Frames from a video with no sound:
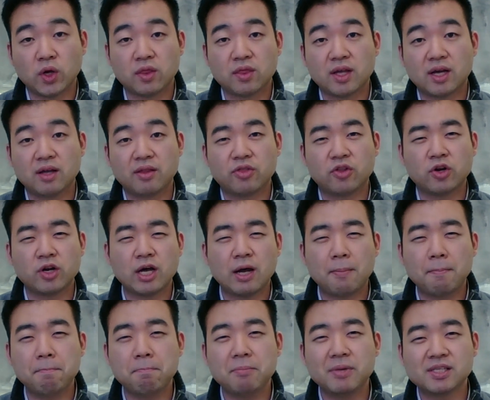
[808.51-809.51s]
that they're
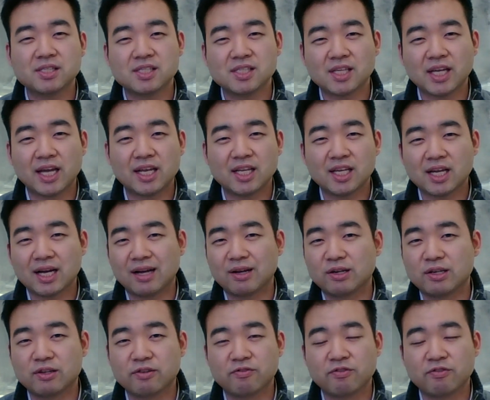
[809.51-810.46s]
not missing any kind of